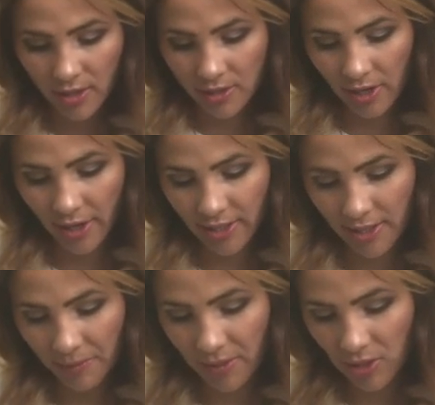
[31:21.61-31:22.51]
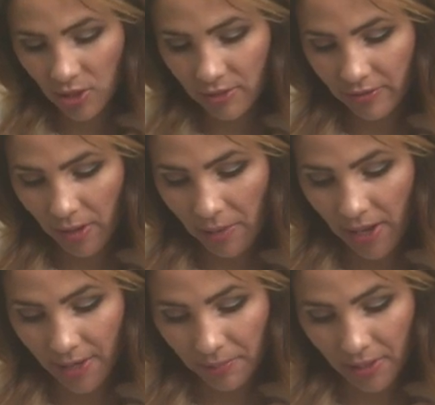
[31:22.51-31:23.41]
Sorry, something just fell
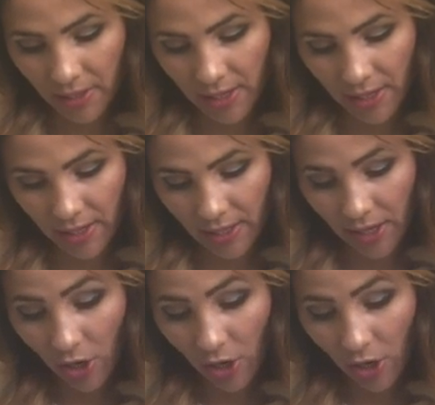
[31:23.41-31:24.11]
behind me and I